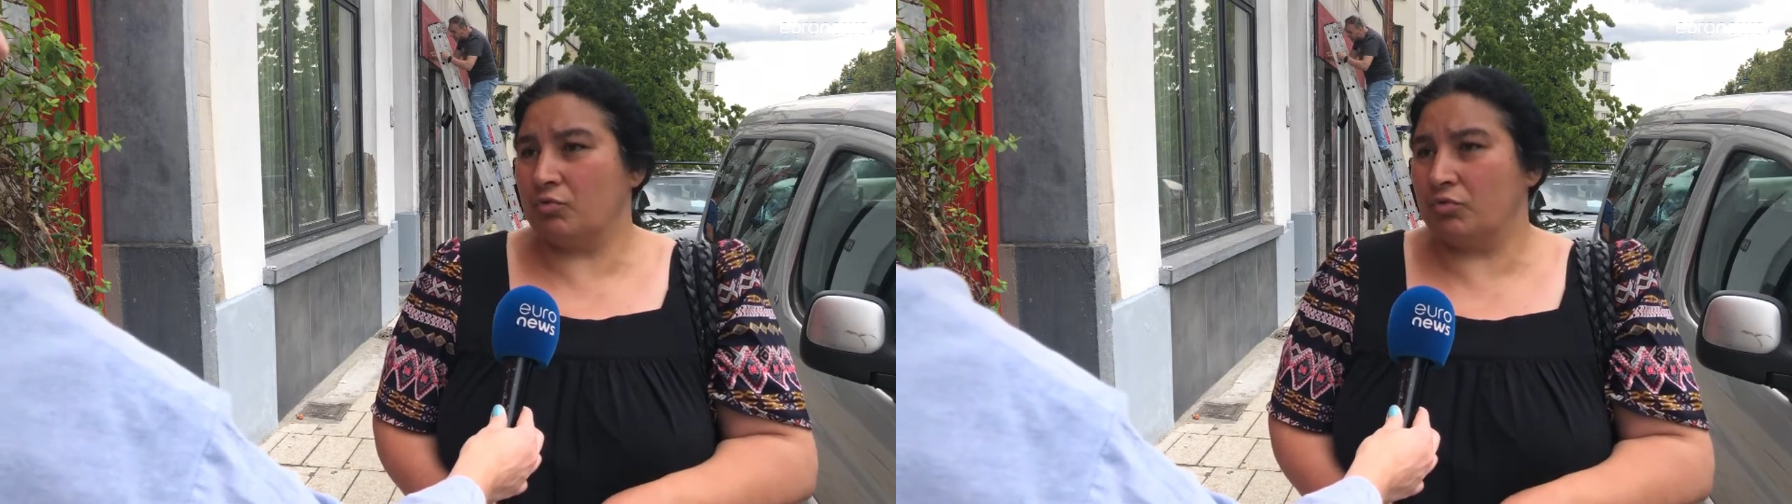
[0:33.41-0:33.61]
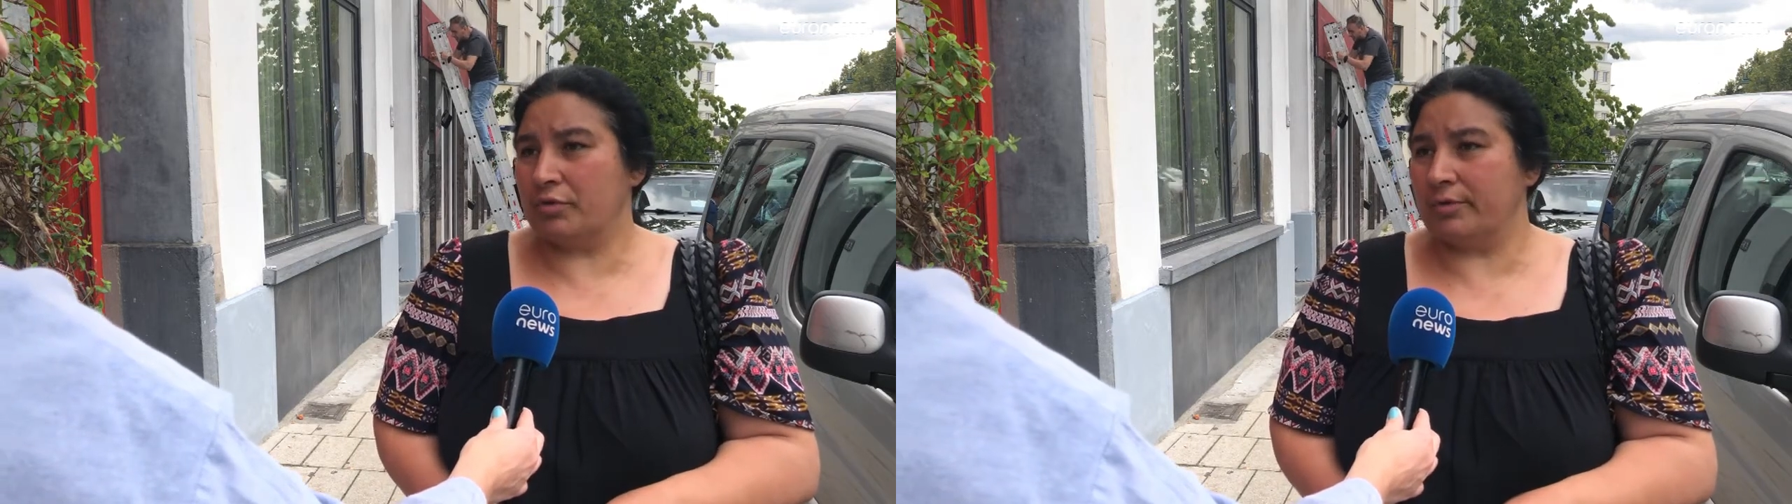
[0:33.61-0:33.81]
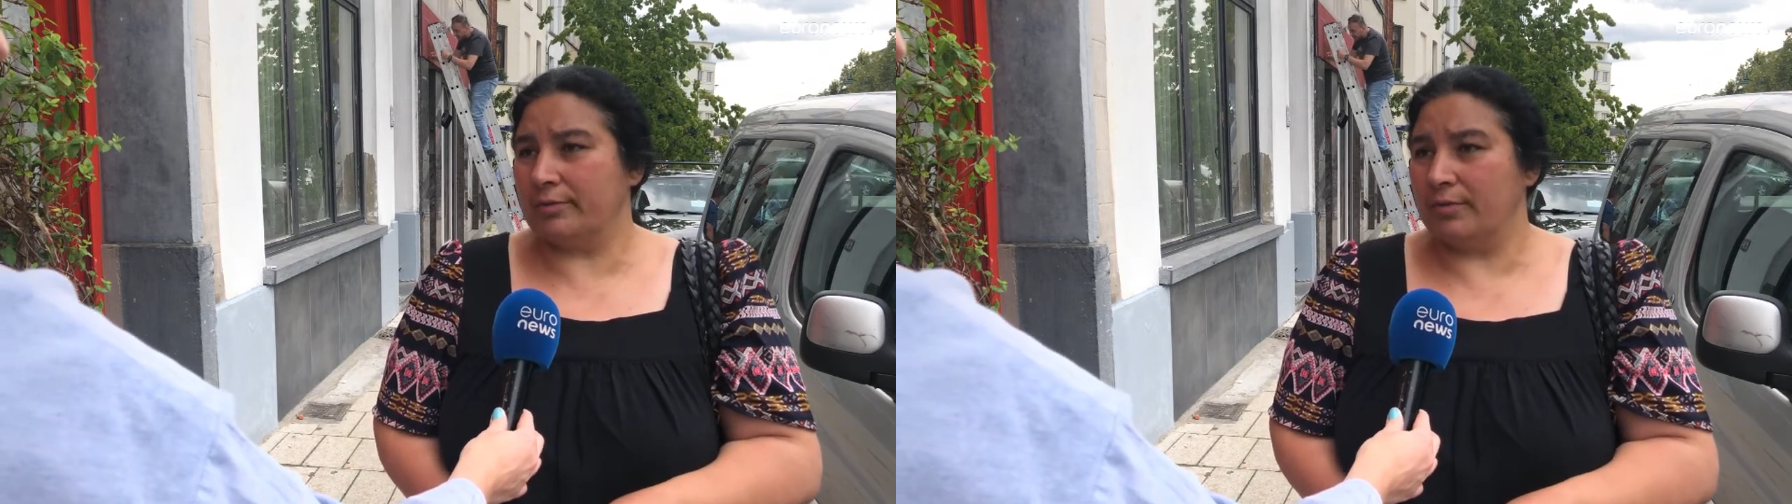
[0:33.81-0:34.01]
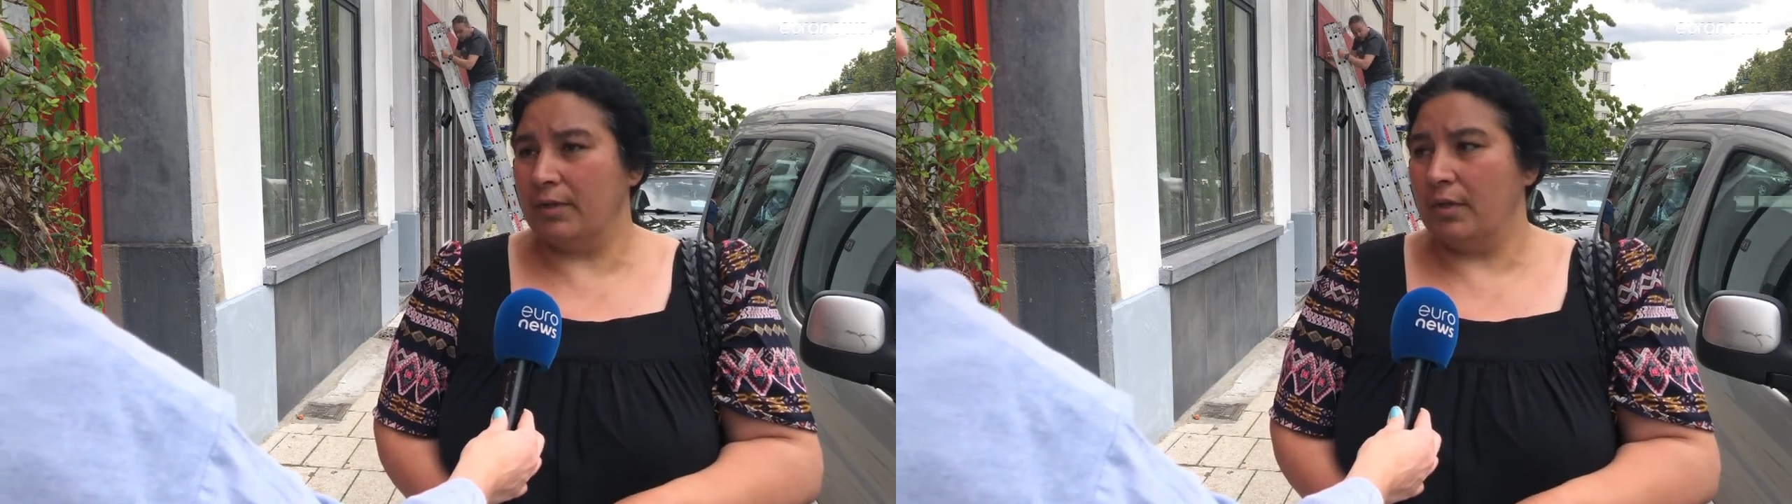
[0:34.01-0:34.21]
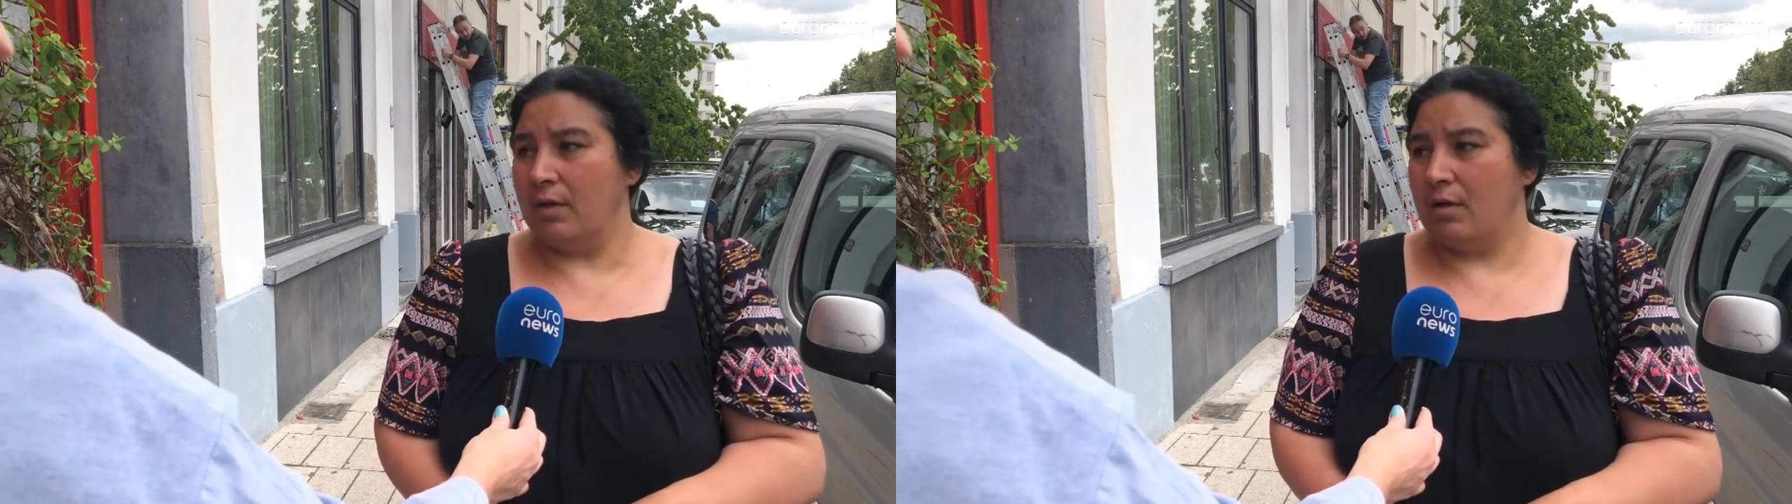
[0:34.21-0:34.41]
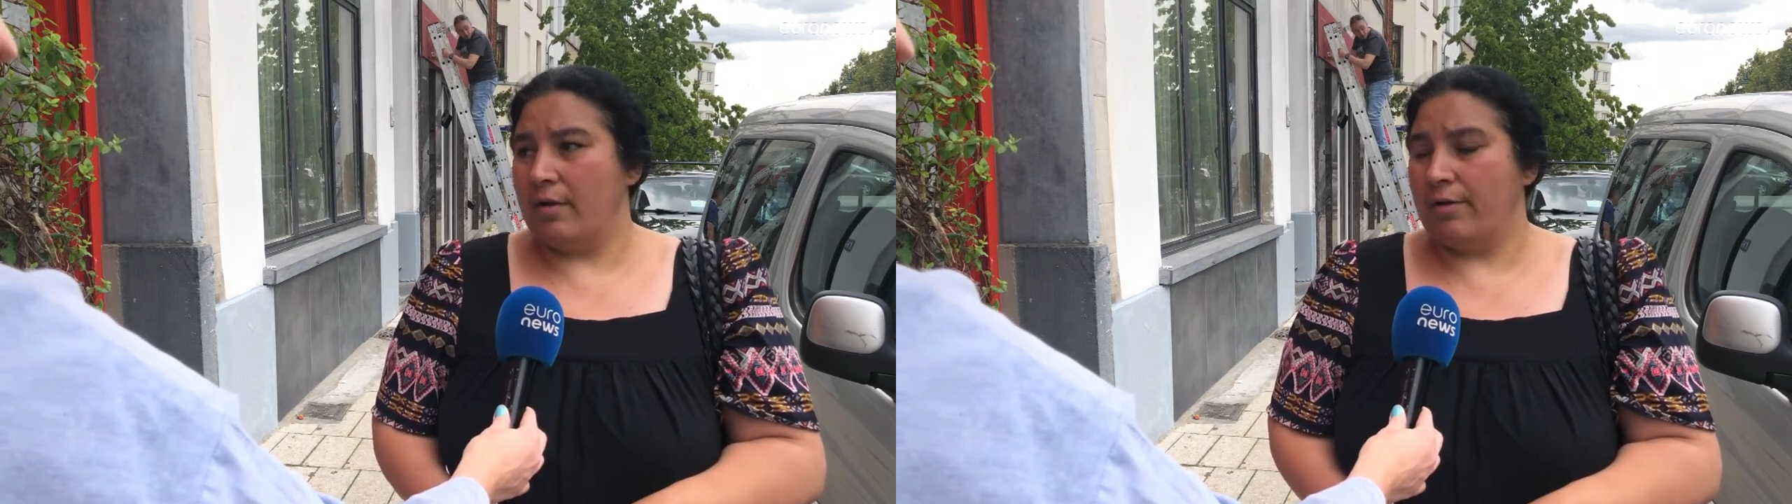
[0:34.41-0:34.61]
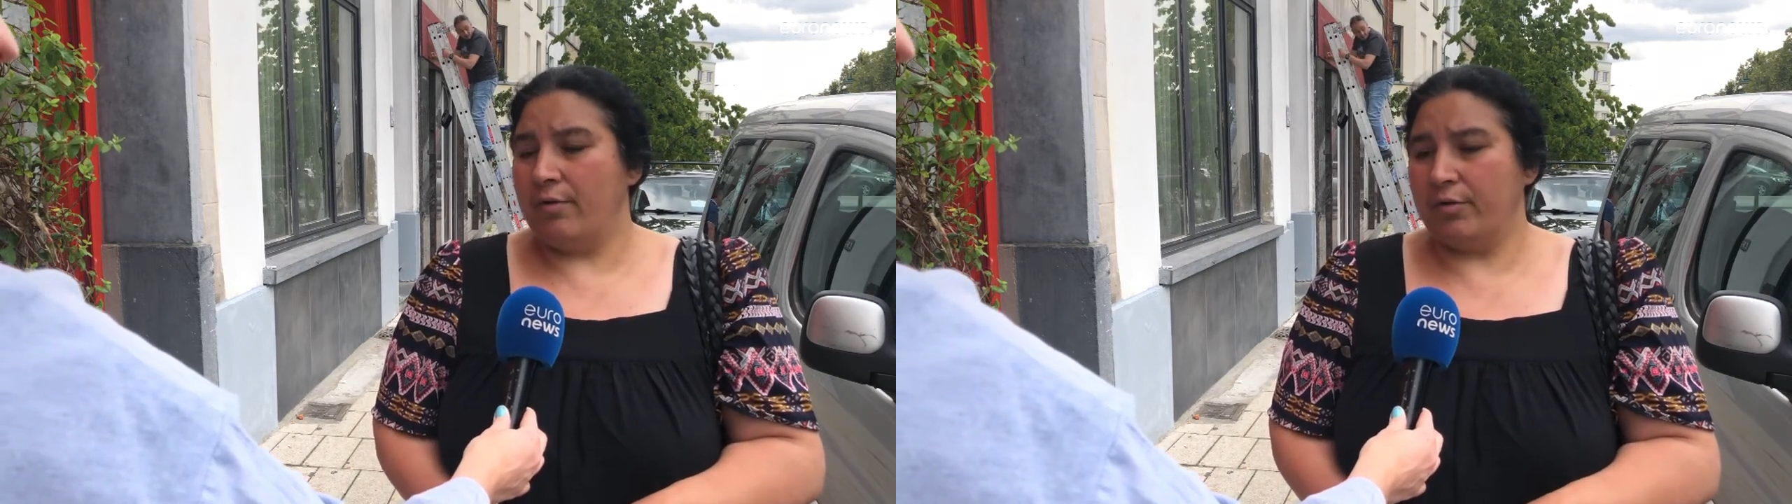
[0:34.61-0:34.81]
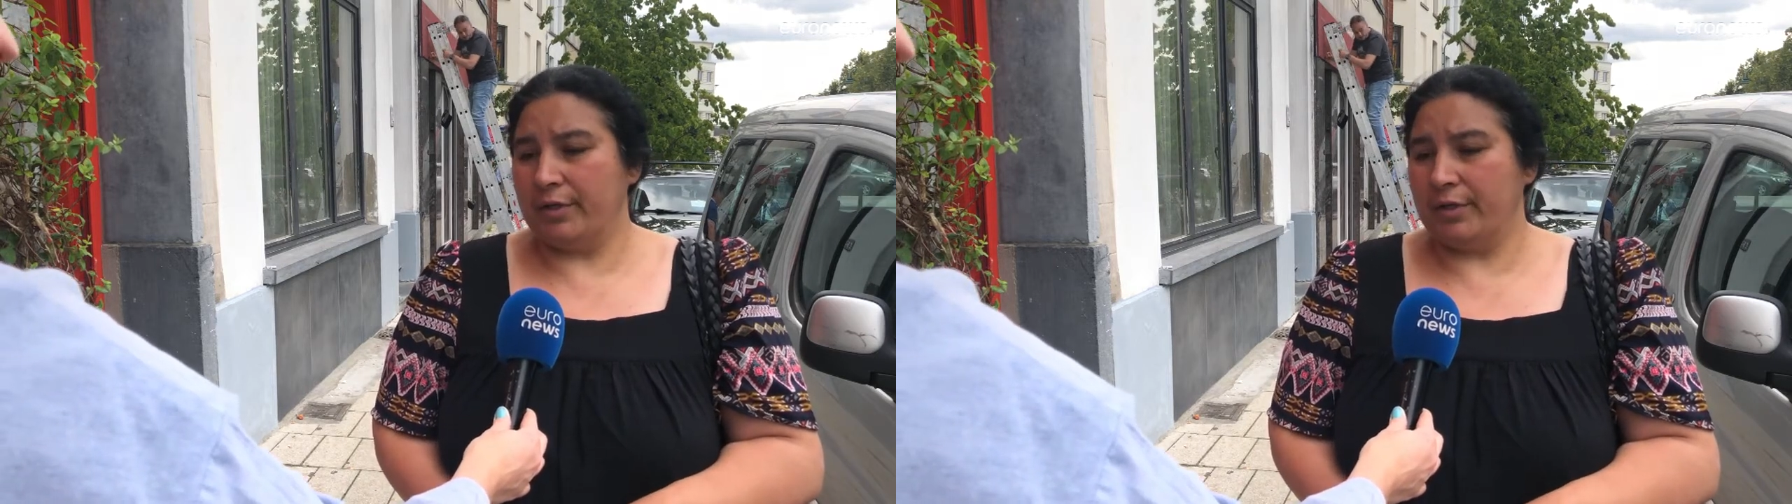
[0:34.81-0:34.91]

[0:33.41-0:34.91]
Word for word: I sold it to someone else.